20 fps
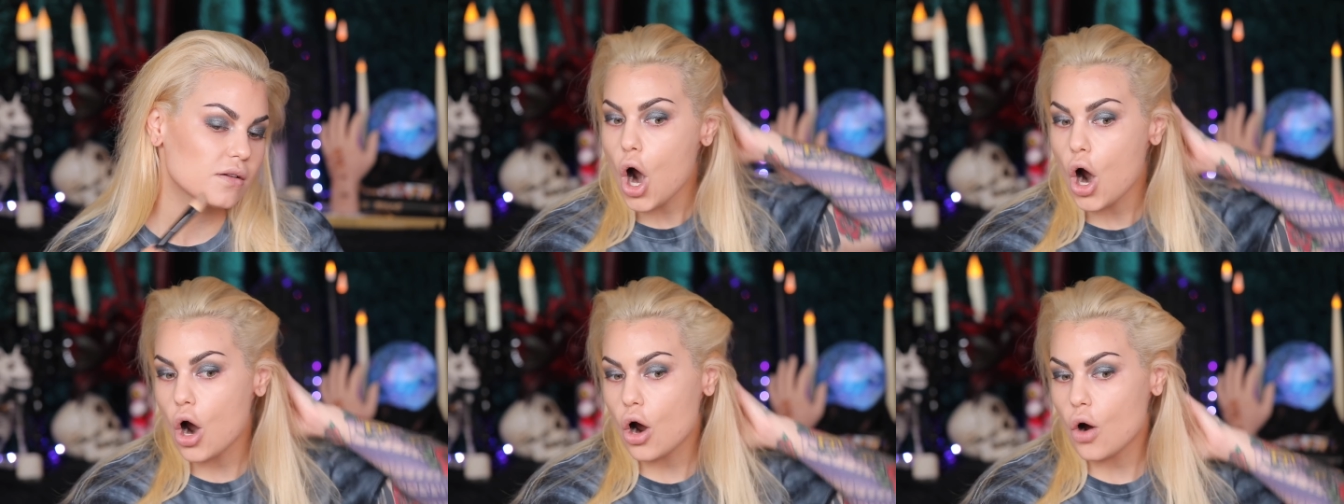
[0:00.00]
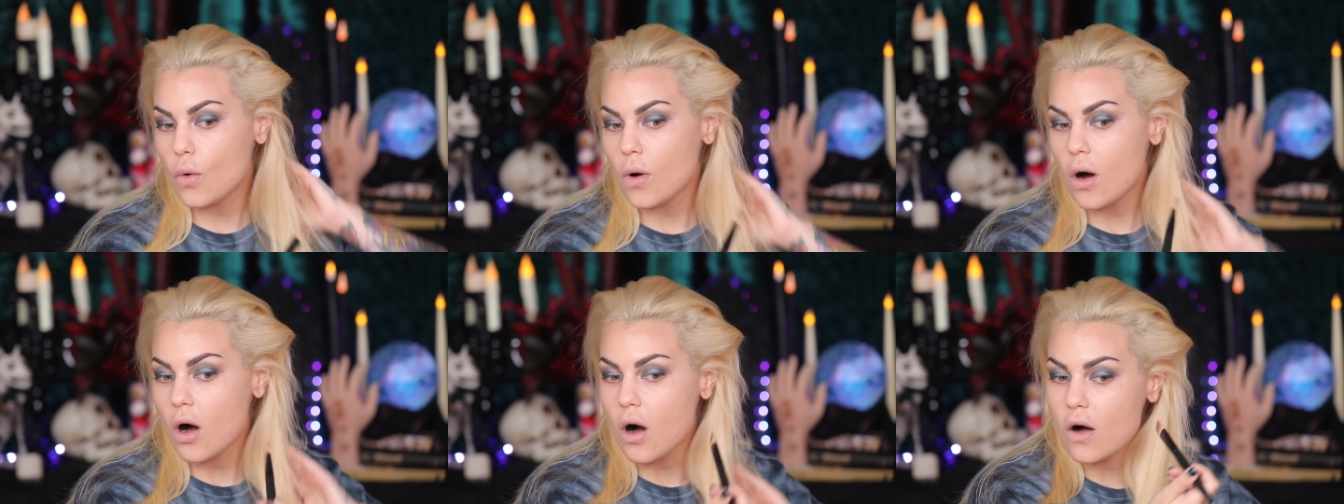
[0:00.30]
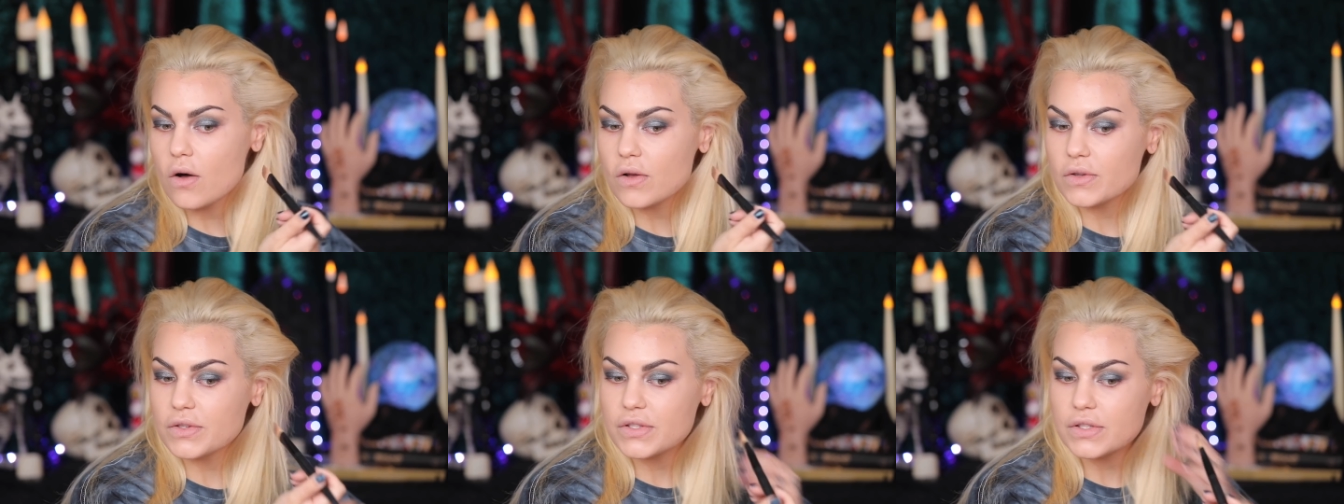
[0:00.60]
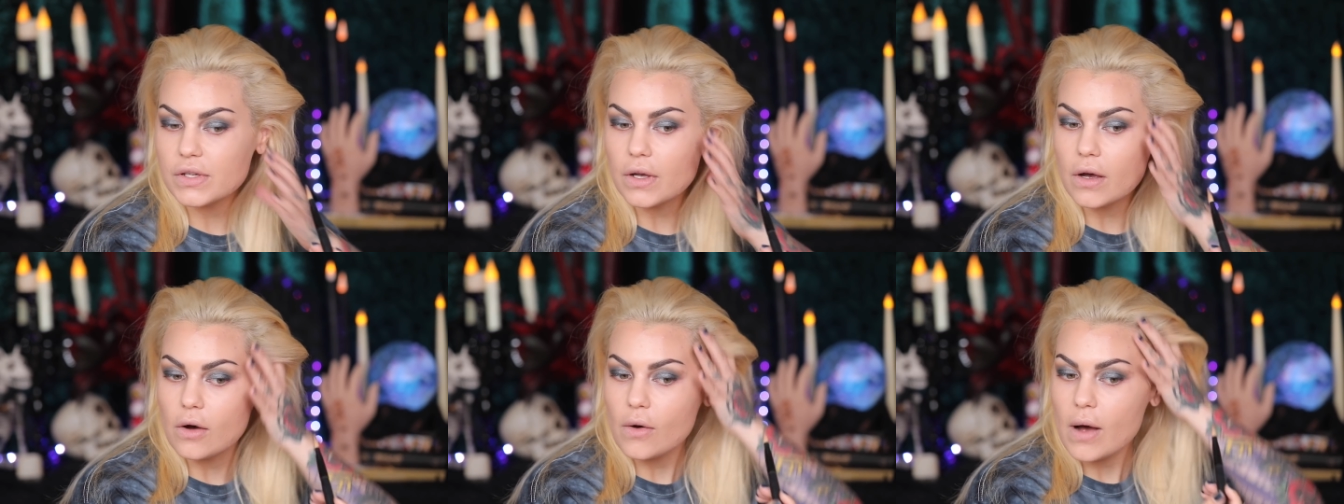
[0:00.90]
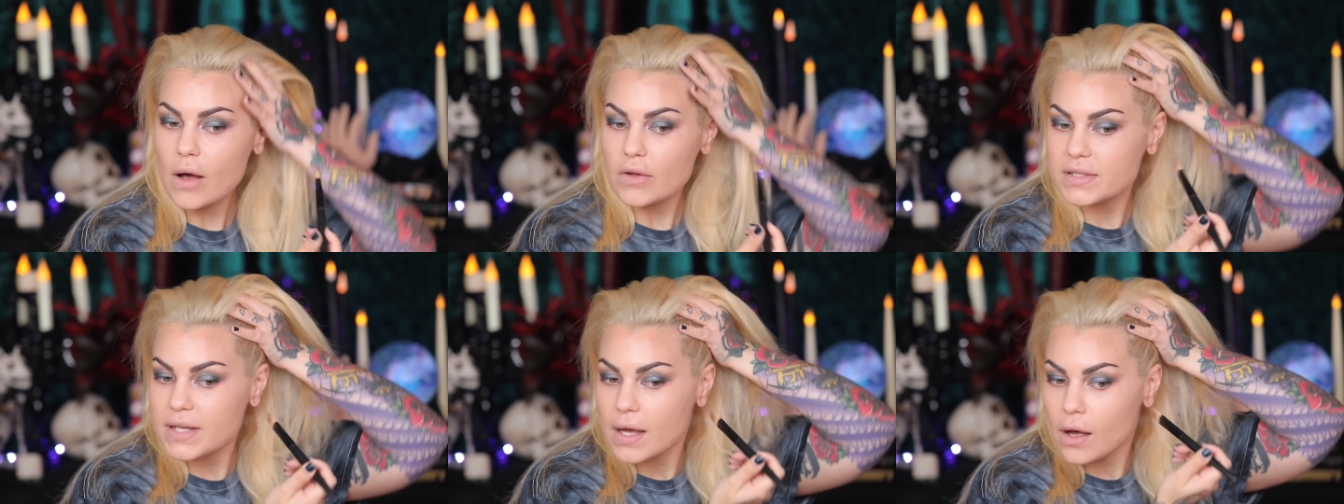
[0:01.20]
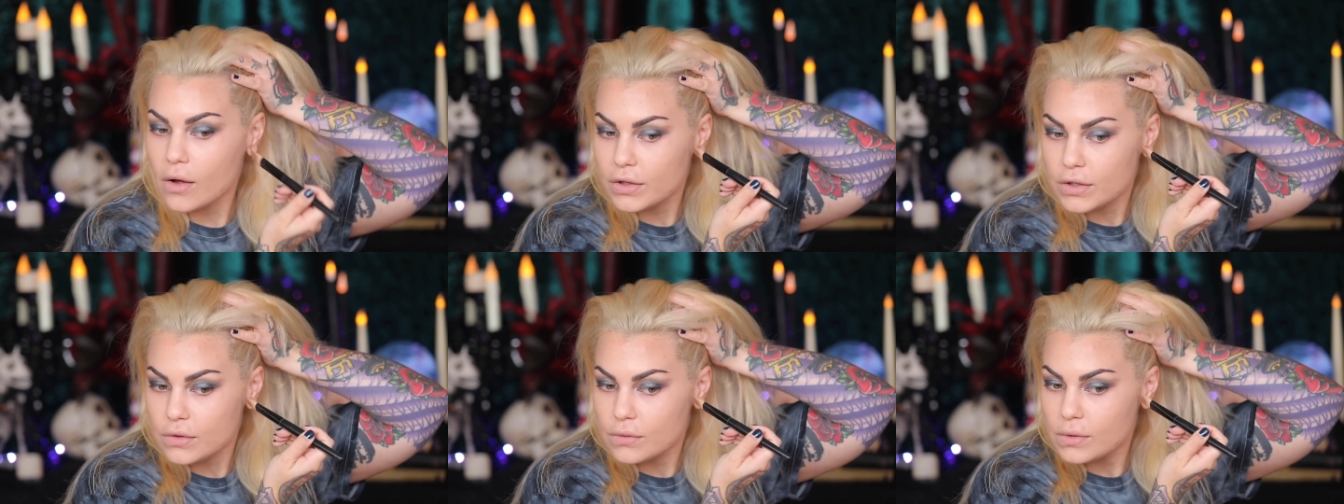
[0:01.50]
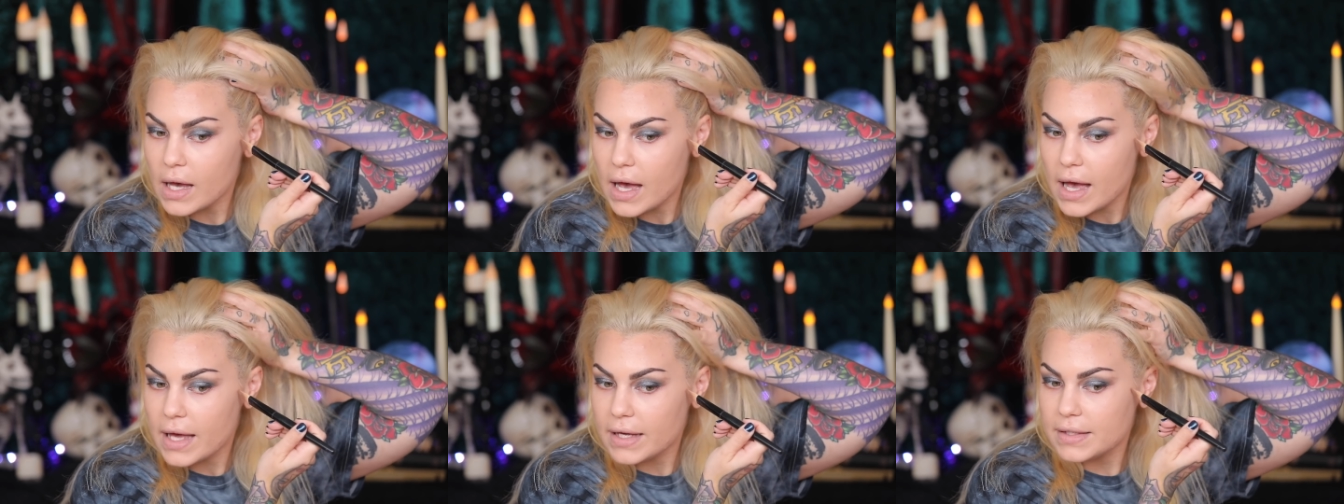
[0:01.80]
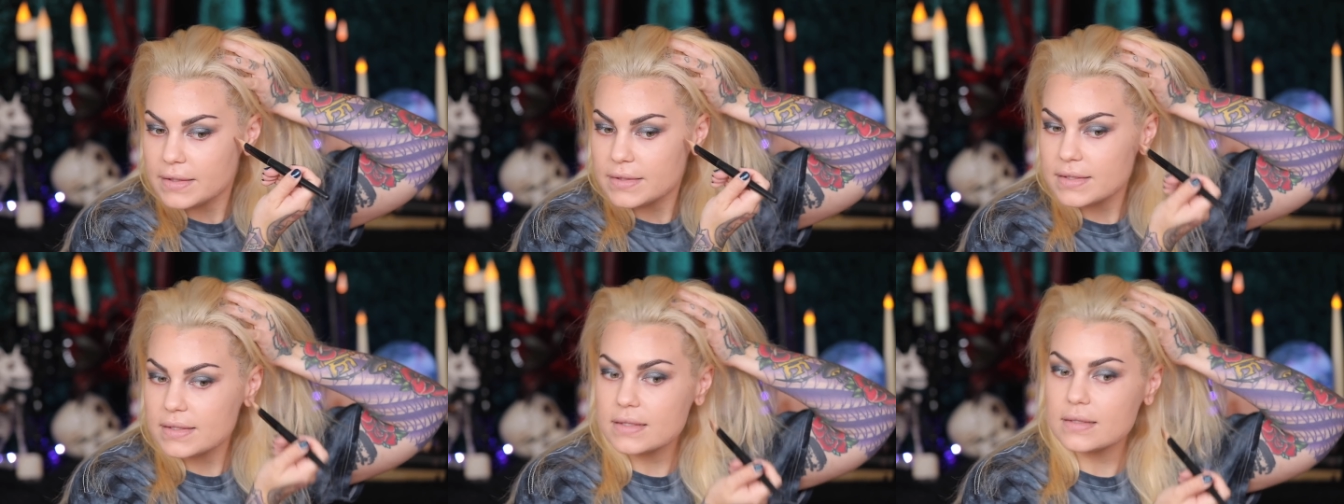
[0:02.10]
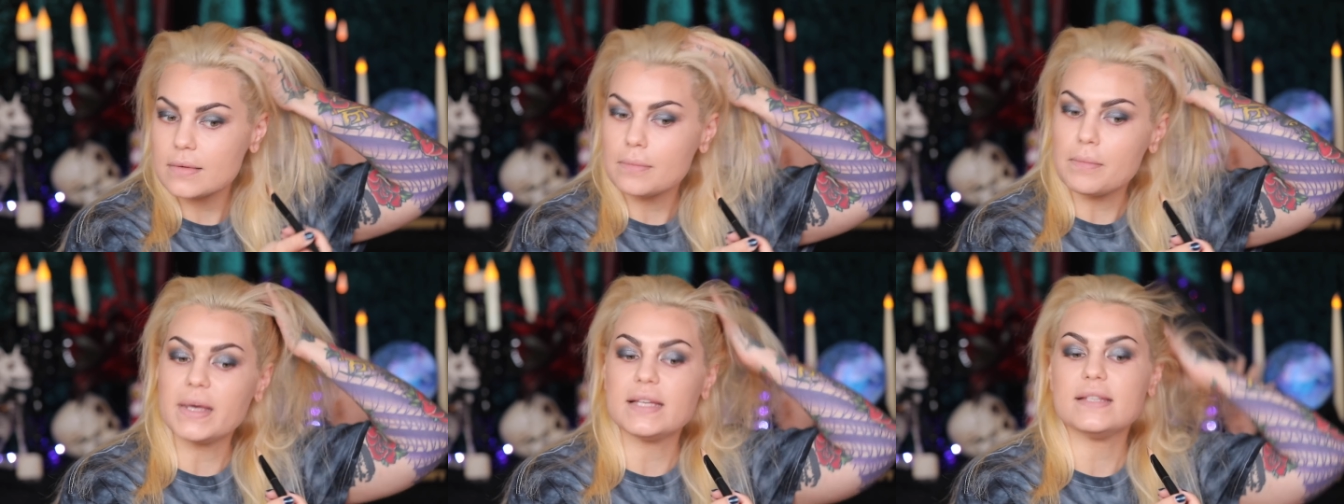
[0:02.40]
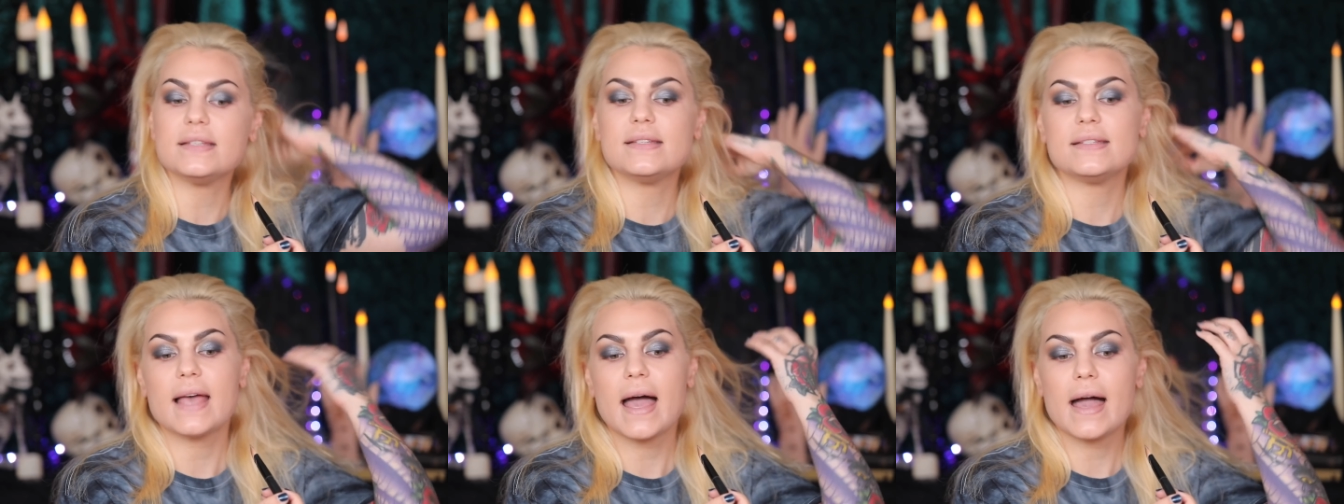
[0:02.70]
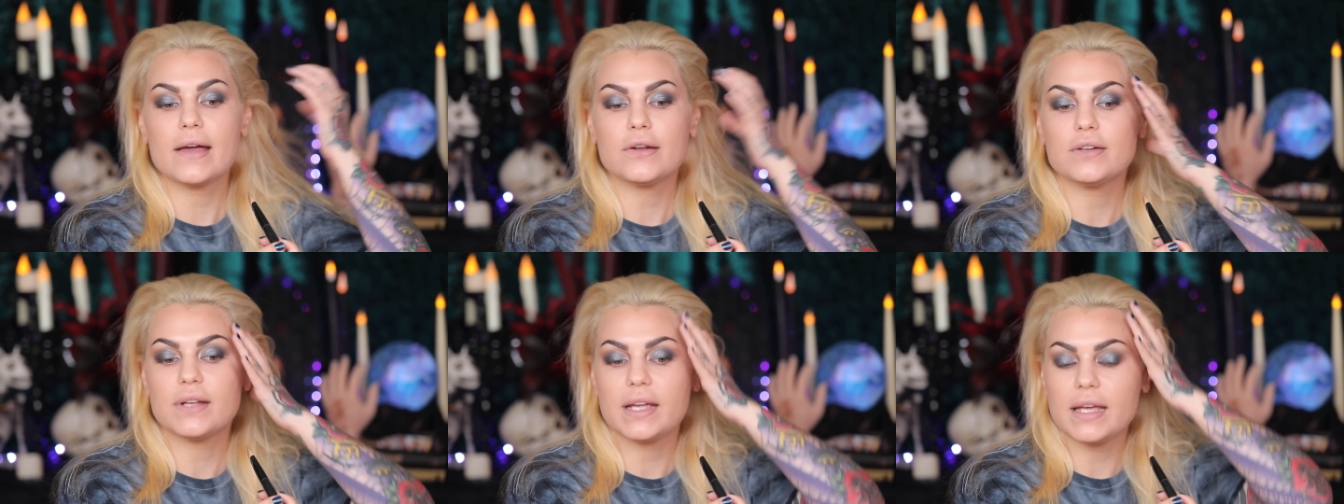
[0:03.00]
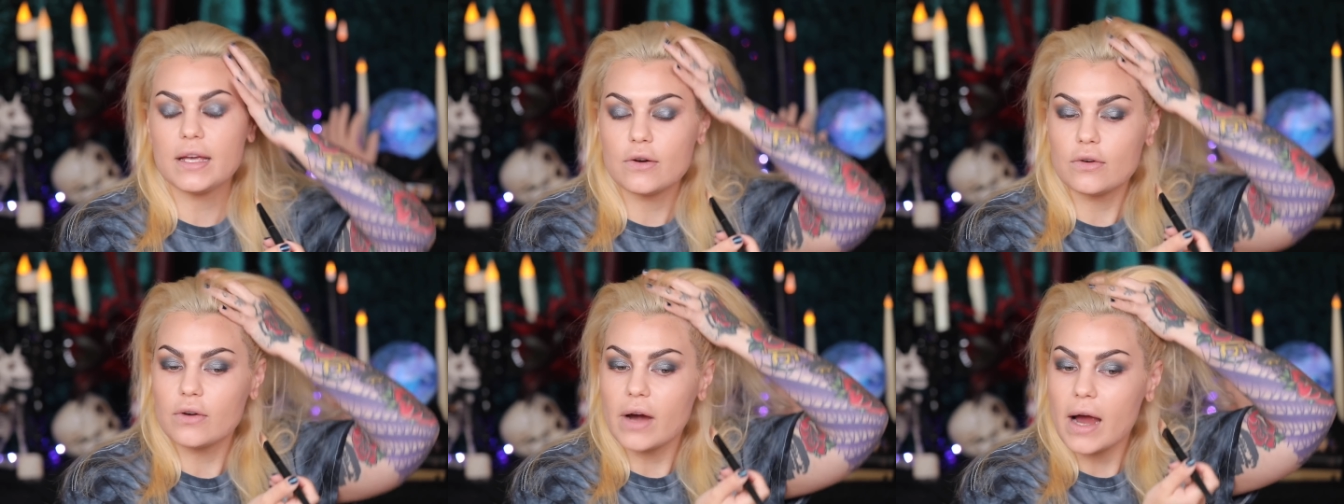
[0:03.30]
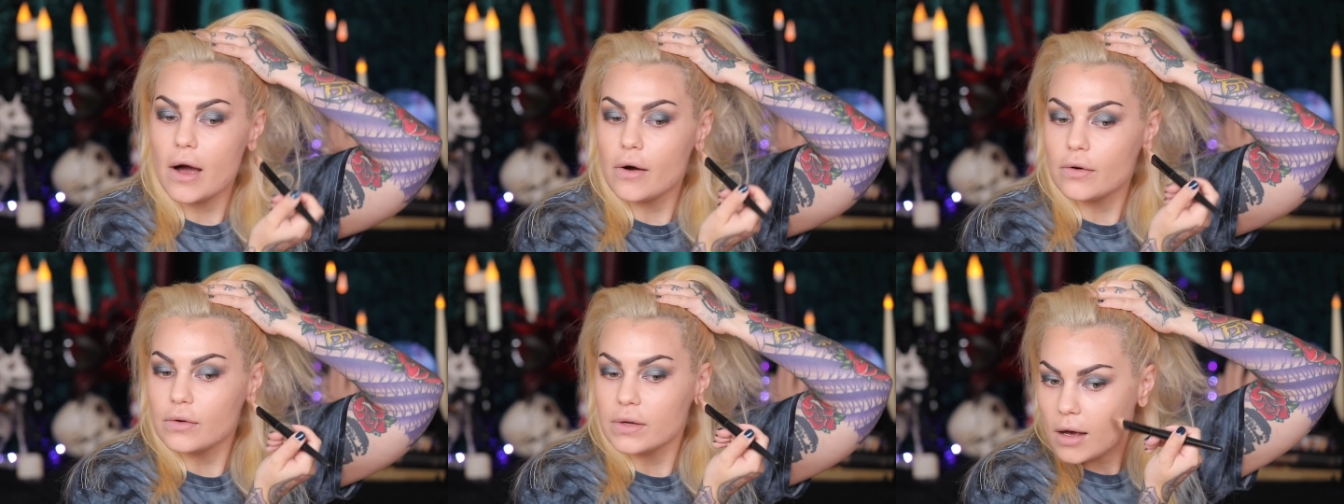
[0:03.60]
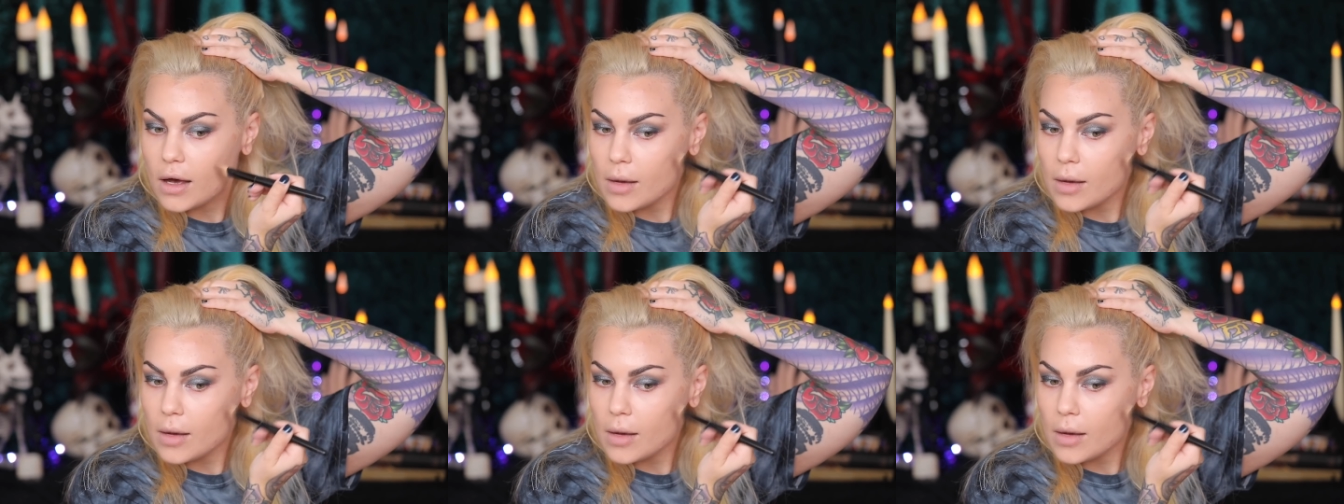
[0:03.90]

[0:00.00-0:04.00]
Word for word: Oh, also, I'll tell you guys, my Saturday crowd.